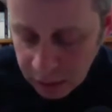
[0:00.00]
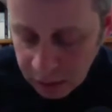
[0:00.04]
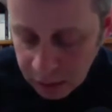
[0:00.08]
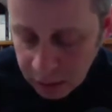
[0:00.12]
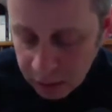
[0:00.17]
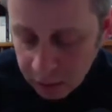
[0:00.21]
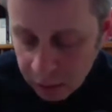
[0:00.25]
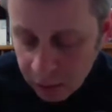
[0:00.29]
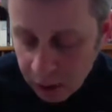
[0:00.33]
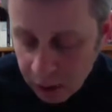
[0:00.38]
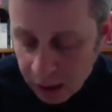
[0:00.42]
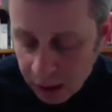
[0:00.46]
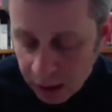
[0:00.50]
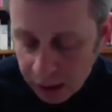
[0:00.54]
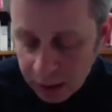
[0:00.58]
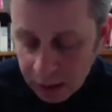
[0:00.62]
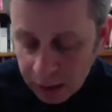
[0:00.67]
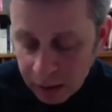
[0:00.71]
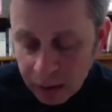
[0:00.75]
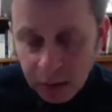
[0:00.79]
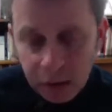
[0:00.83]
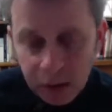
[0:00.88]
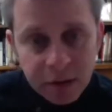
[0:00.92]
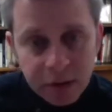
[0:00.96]
who were
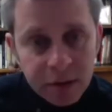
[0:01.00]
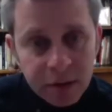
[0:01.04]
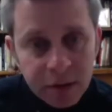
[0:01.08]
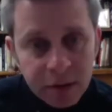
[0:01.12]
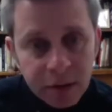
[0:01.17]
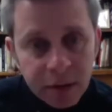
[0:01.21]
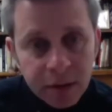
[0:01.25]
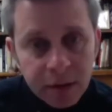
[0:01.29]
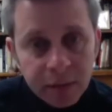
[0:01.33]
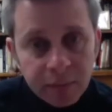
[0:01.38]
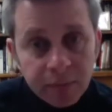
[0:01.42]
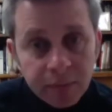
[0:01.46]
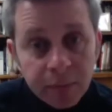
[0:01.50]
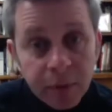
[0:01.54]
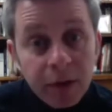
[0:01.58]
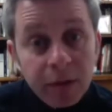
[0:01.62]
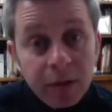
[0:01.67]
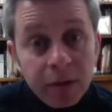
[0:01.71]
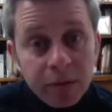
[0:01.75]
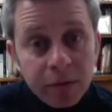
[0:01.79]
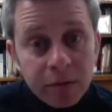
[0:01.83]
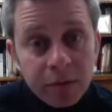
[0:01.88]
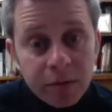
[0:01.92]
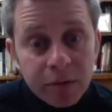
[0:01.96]
ideologically
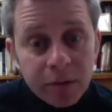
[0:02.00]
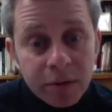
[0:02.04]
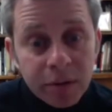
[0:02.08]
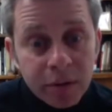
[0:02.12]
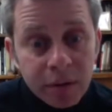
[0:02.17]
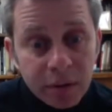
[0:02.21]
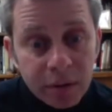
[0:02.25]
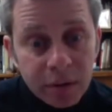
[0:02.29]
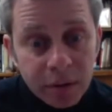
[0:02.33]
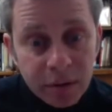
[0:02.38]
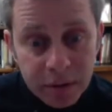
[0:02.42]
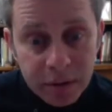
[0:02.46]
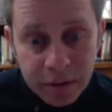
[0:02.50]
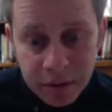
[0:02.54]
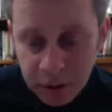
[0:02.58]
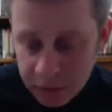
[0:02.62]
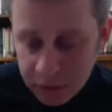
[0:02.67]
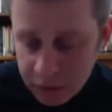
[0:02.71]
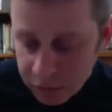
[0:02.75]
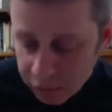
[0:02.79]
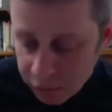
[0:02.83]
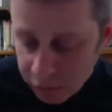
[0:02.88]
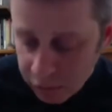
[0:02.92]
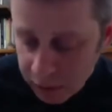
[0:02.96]
opposed to
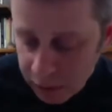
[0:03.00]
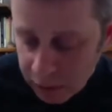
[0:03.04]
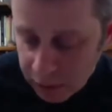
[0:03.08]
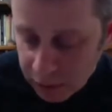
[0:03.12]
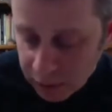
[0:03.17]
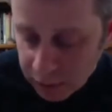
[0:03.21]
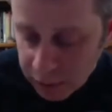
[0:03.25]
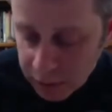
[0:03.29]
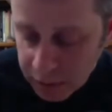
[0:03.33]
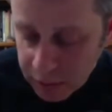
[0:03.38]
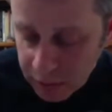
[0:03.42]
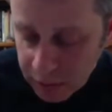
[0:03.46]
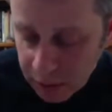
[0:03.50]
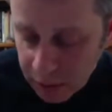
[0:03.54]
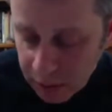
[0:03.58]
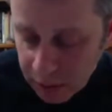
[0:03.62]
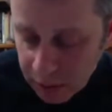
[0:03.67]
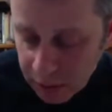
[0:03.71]
such freedoms